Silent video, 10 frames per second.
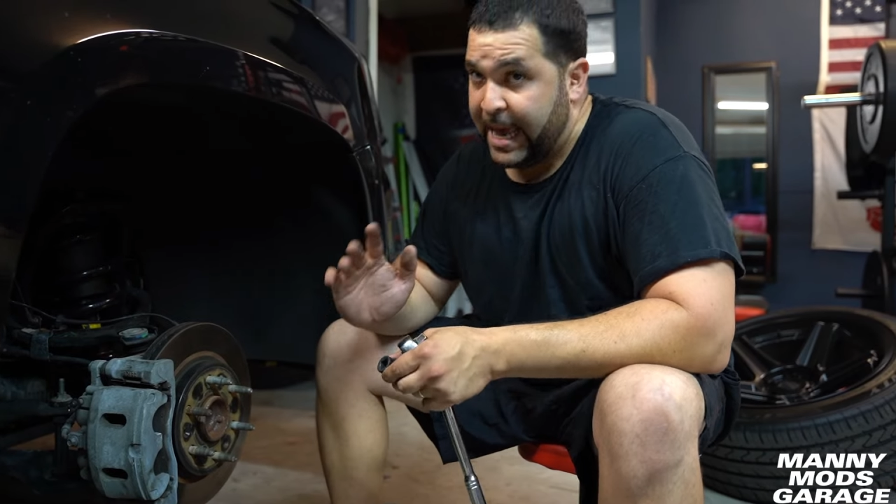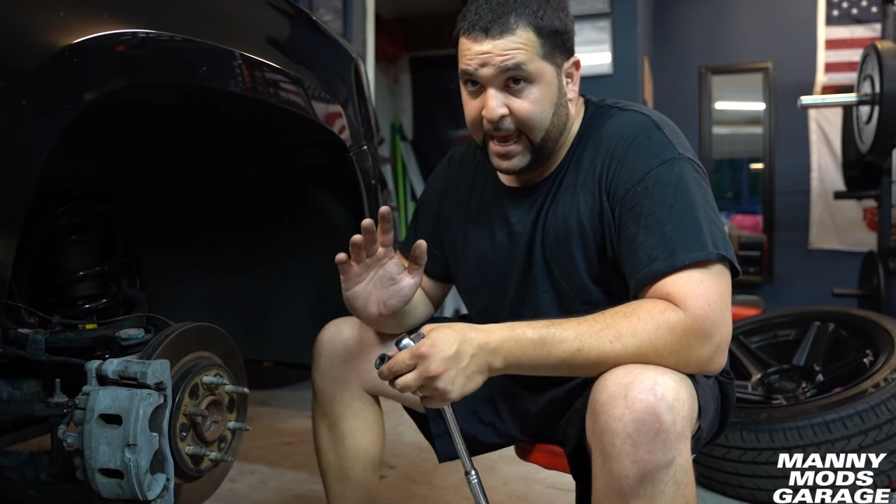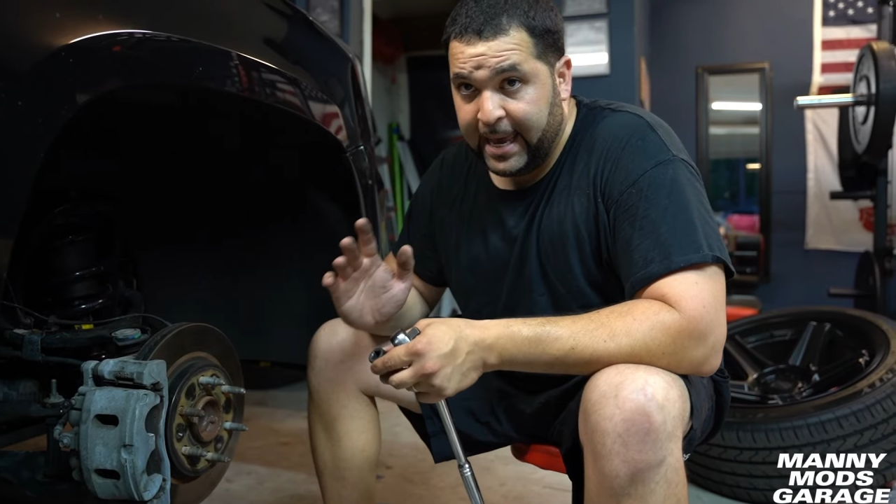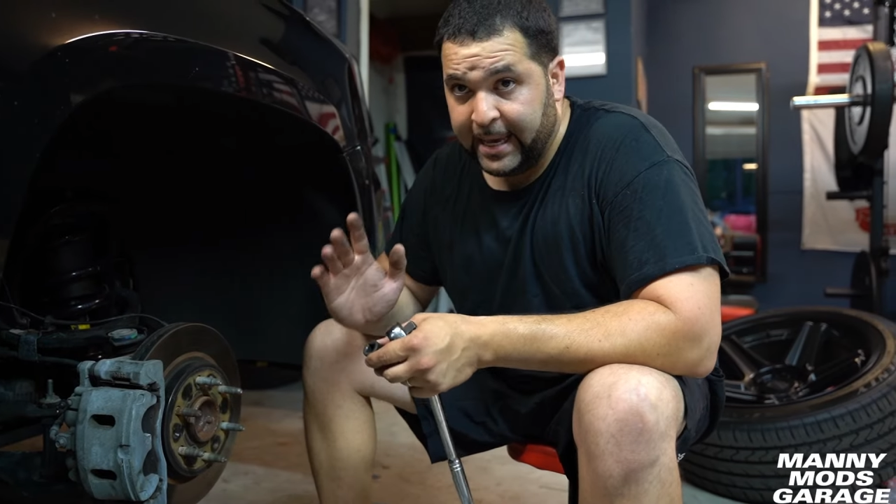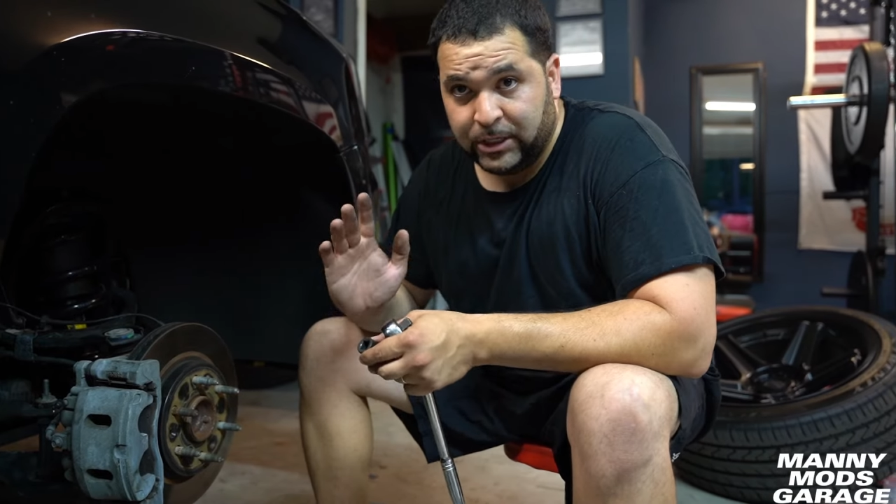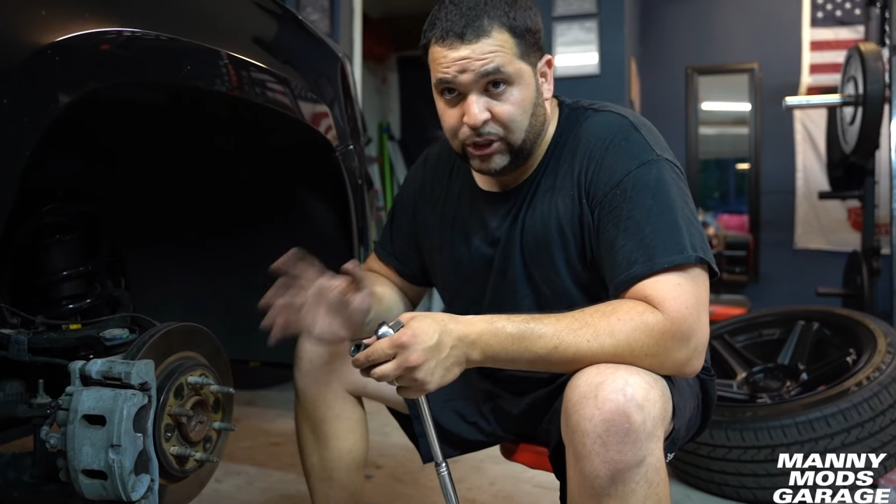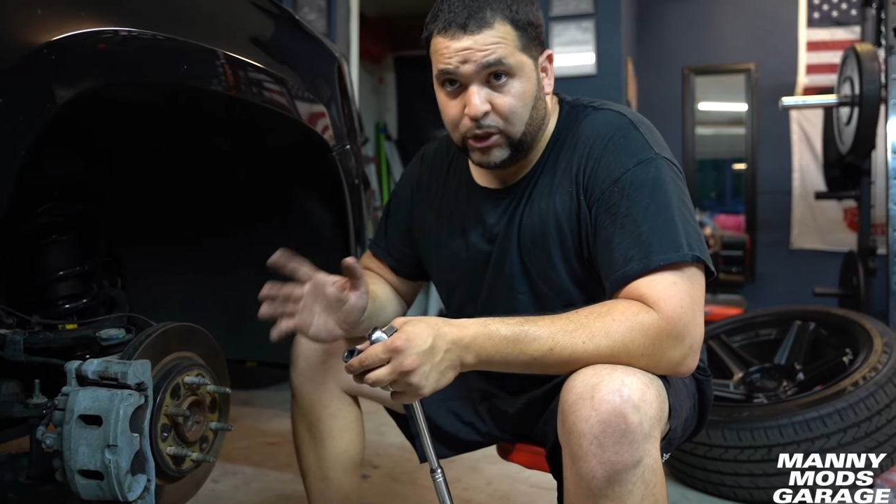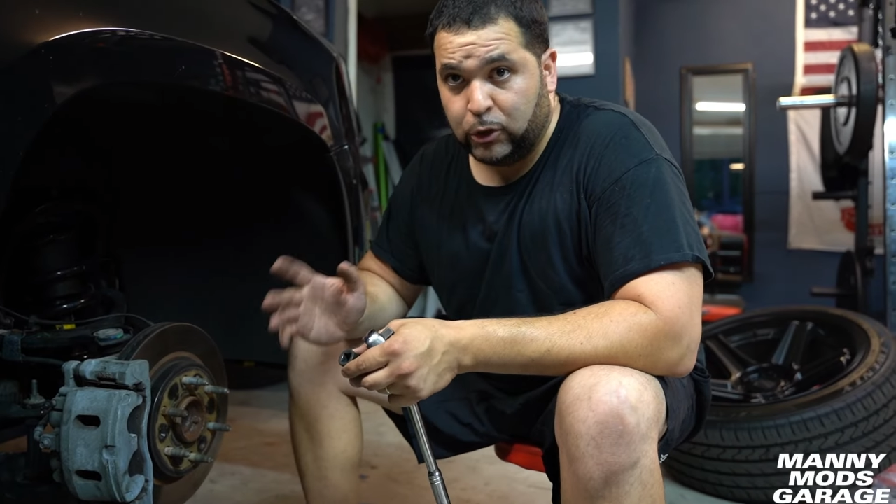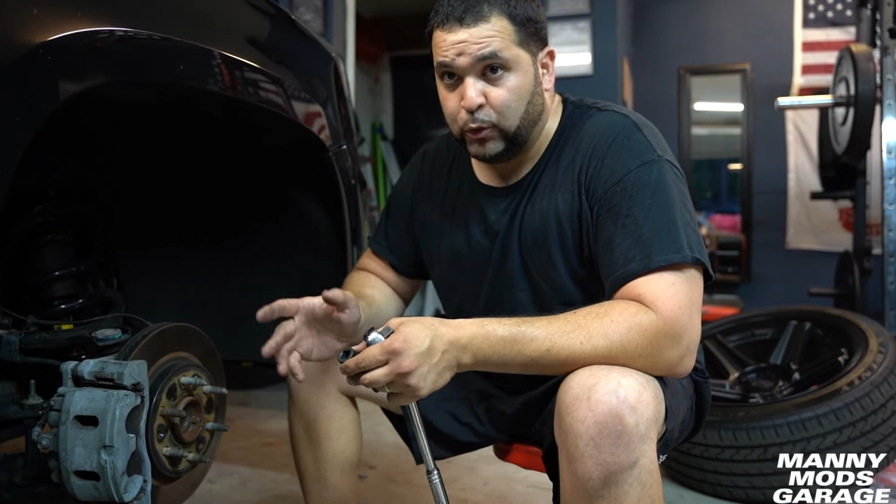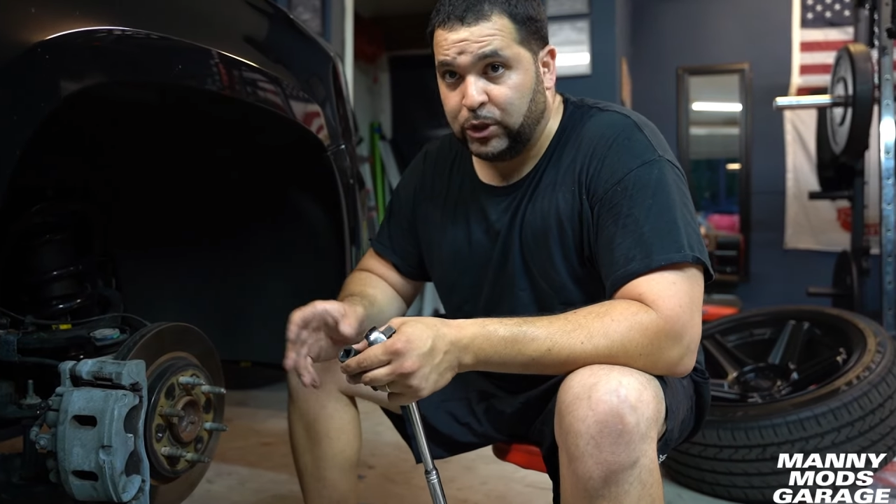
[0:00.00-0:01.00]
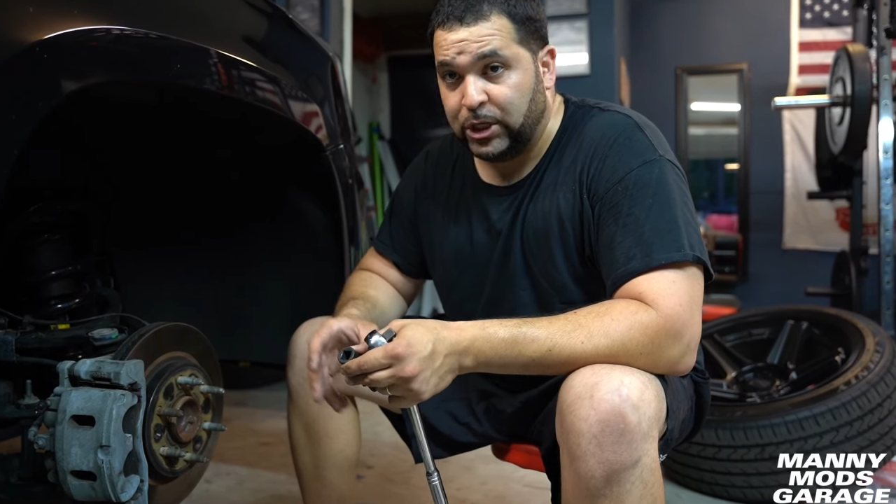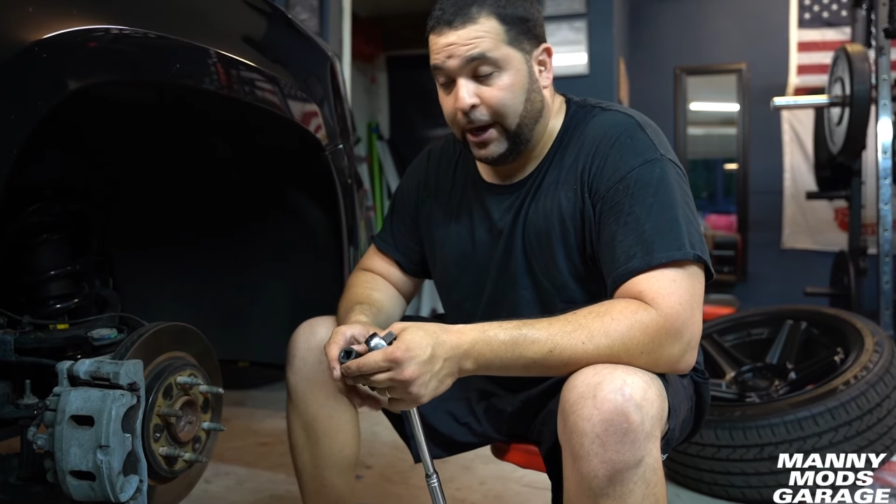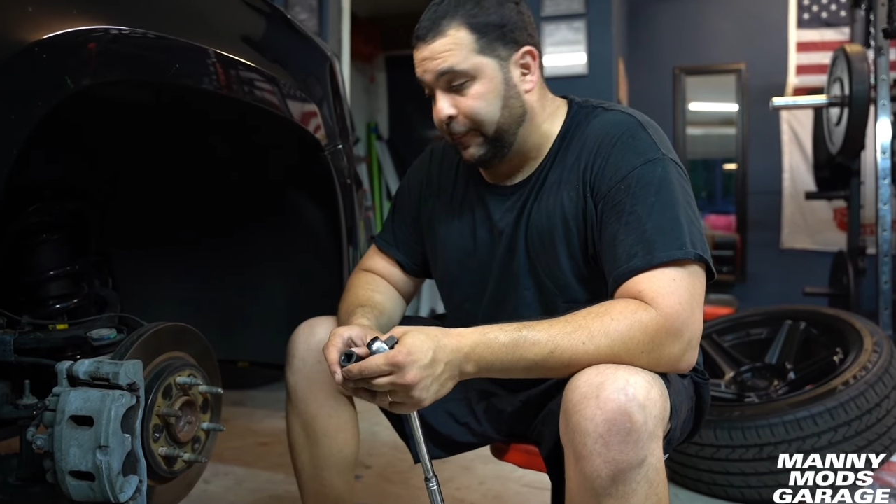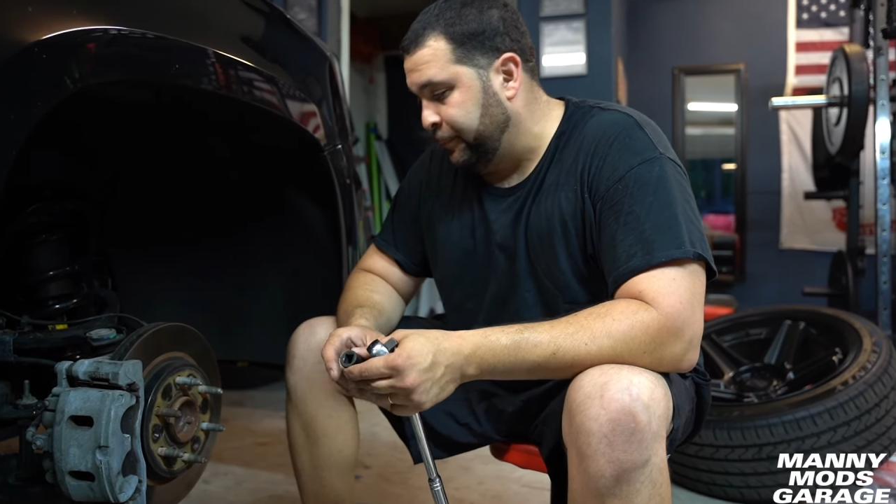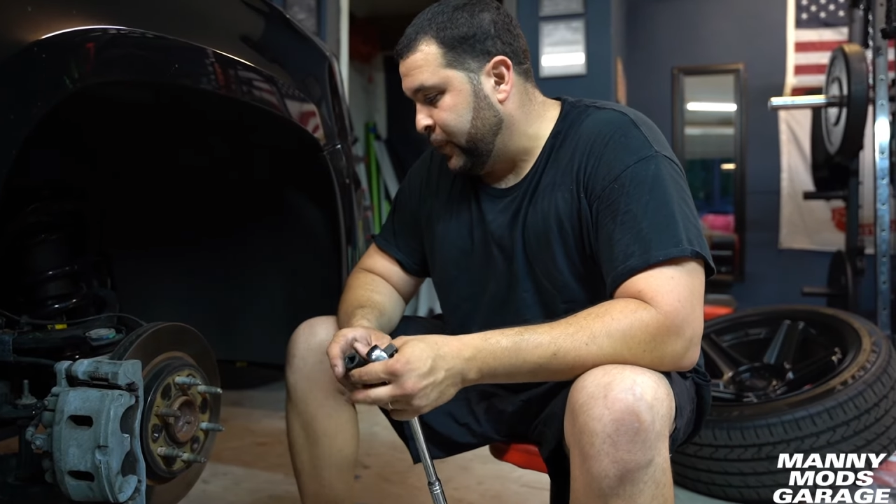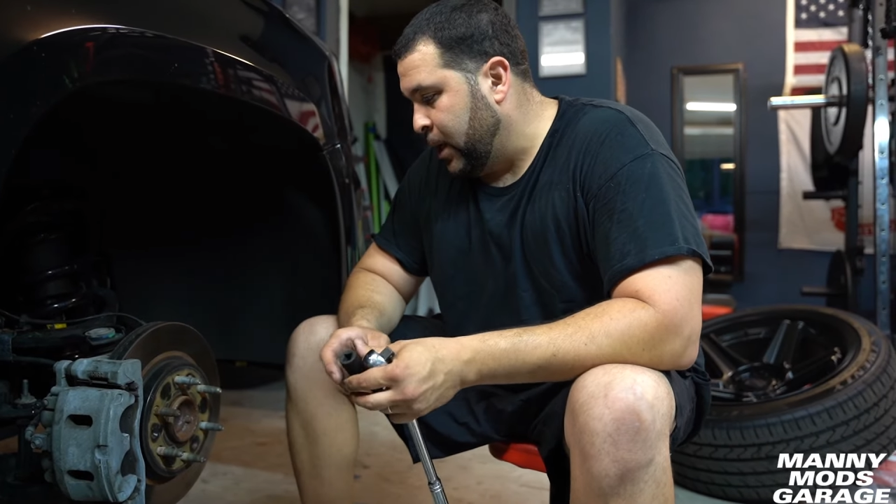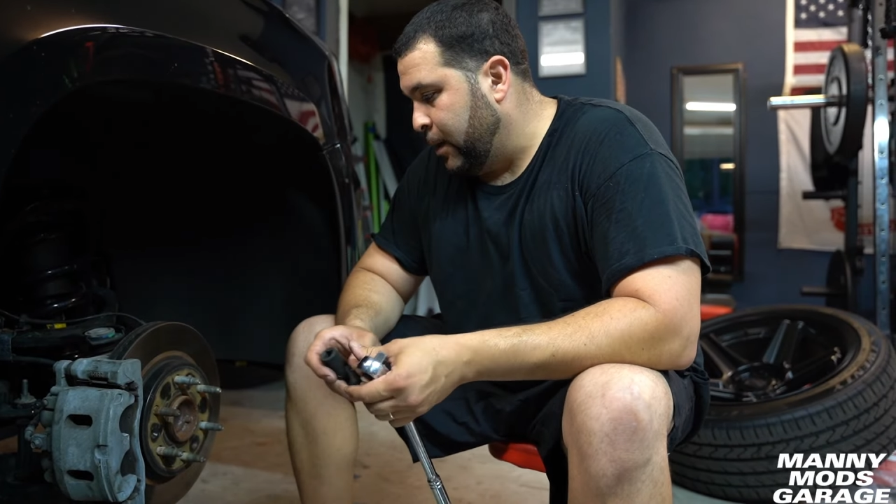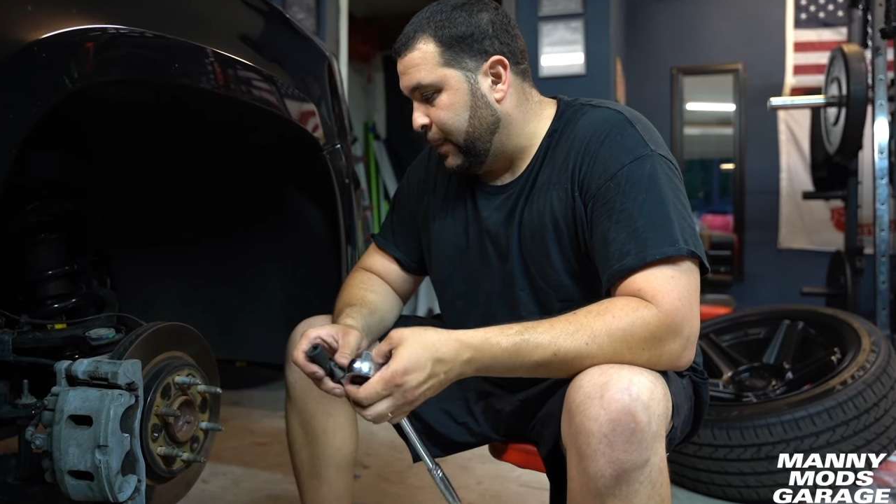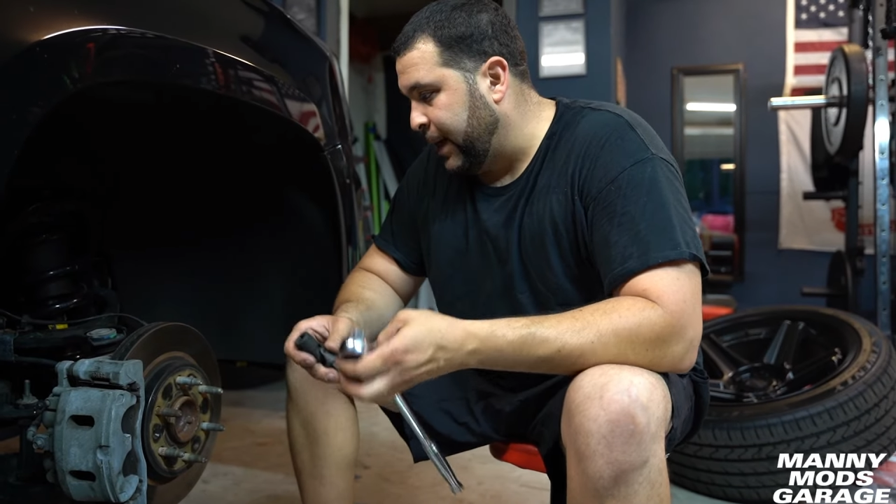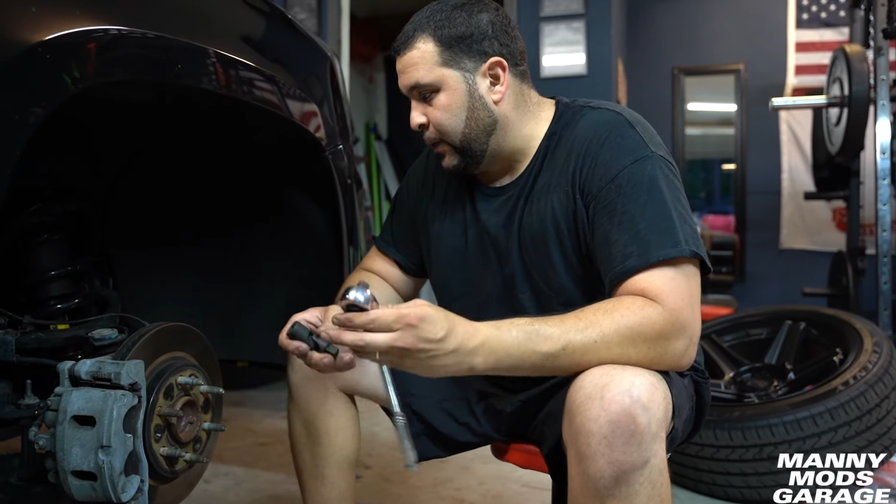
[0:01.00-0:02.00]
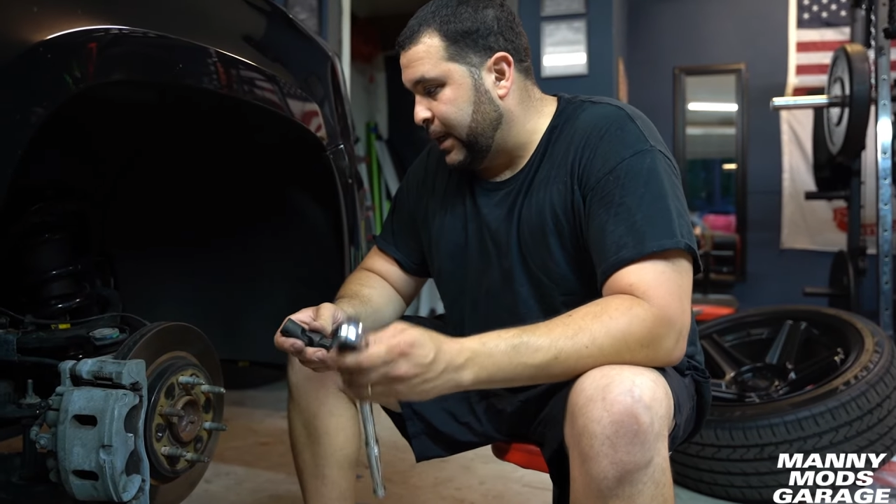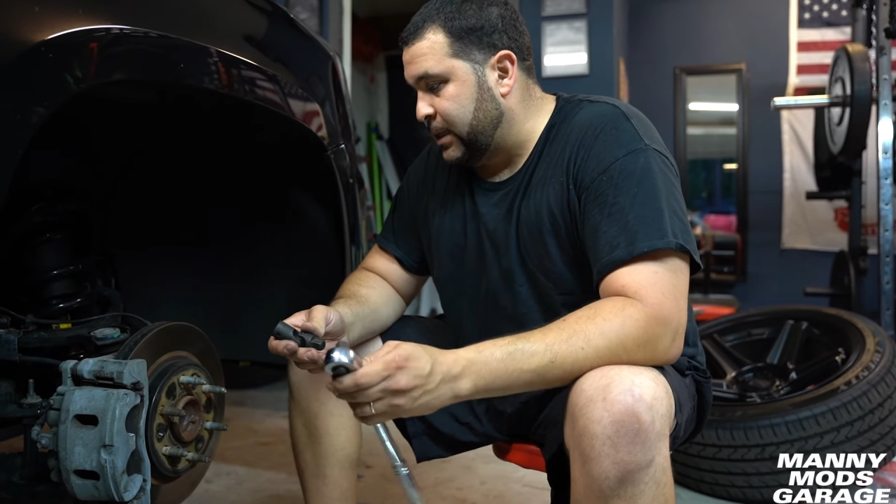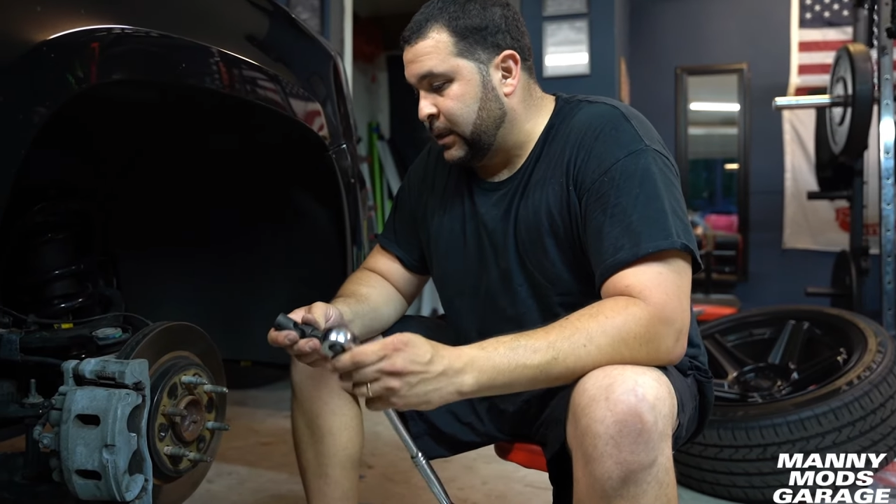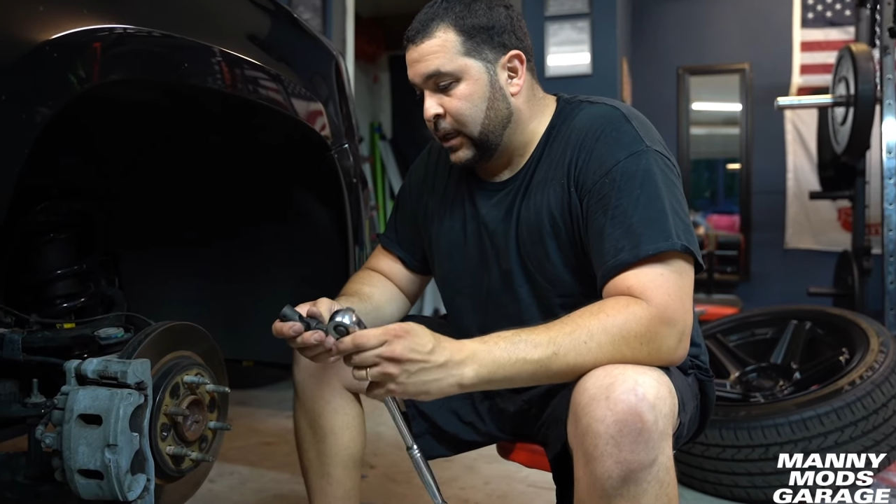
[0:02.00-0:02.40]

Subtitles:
and just go to a shop. But anyways,